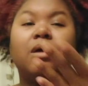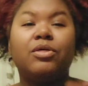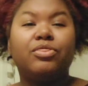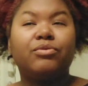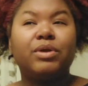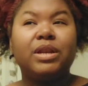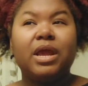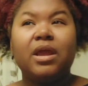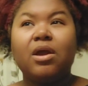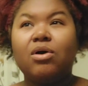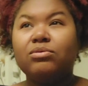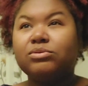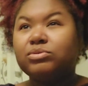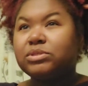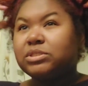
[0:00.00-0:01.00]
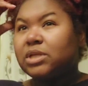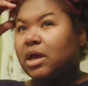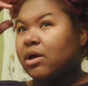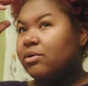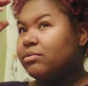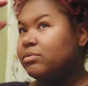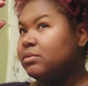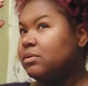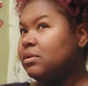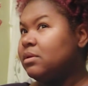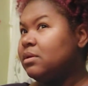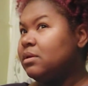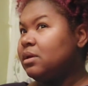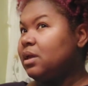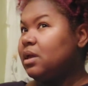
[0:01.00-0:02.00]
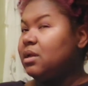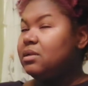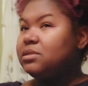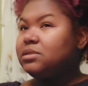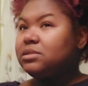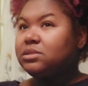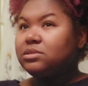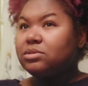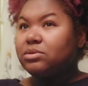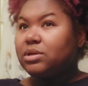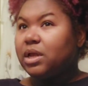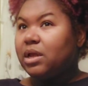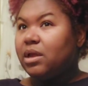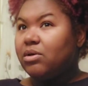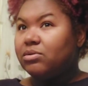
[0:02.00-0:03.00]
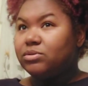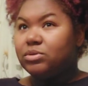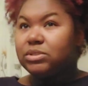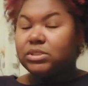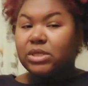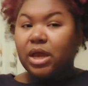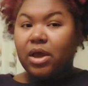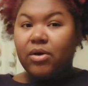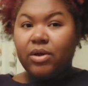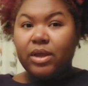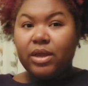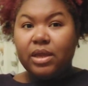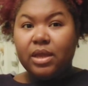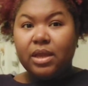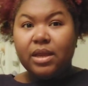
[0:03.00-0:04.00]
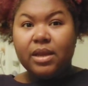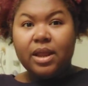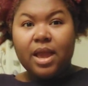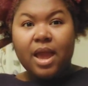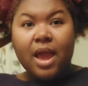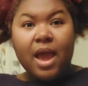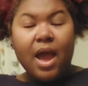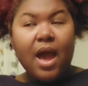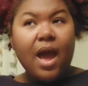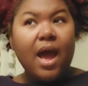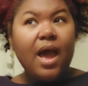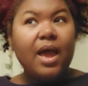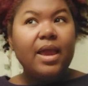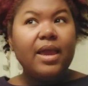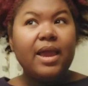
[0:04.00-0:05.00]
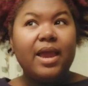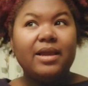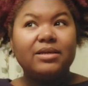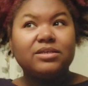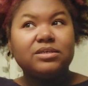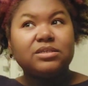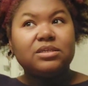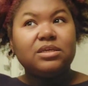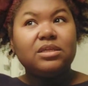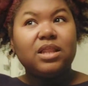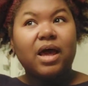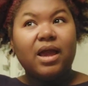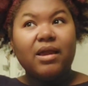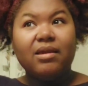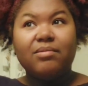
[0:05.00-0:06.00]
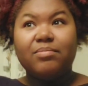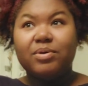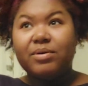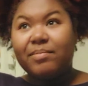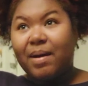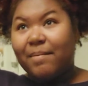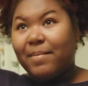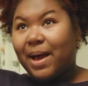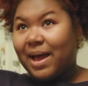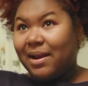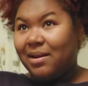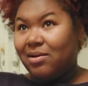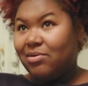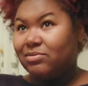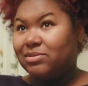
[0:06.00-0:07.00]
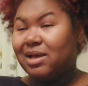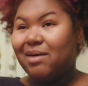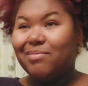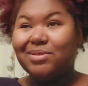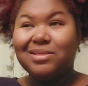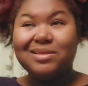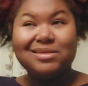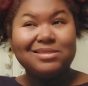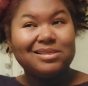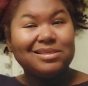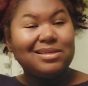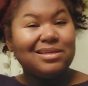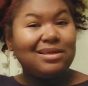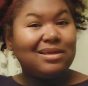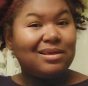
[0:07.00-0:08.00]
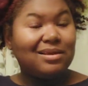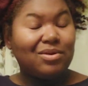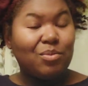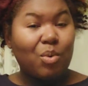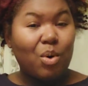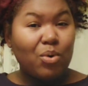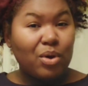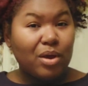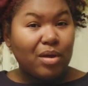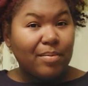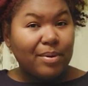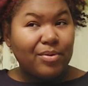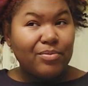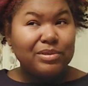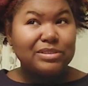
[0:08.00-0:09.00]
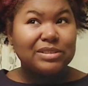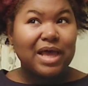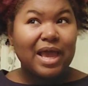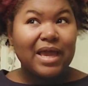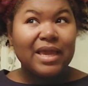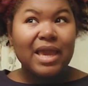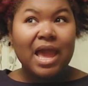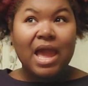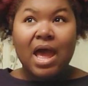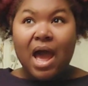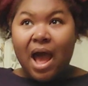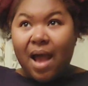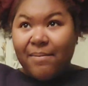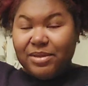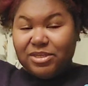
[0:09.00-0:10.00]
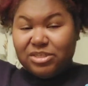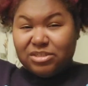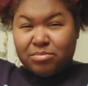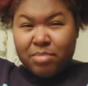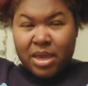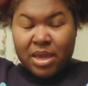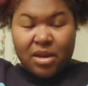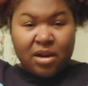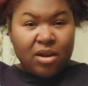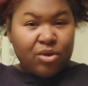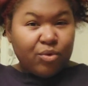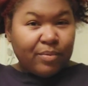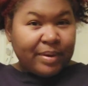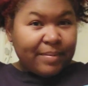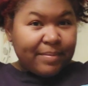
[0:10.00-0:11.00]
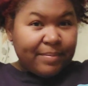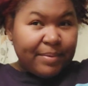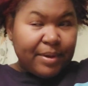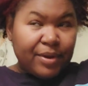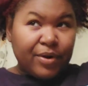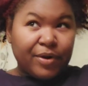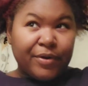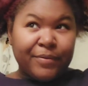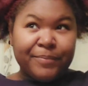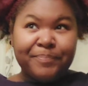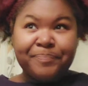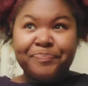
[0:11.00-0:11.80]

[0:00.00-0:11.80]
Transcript: A 3-day-old twist out. Yeah, this is a 3-day-old twist out, and I actually like put my bonnet on top of this and then woke up and was like, I'm gonna just make it a little bit bigger.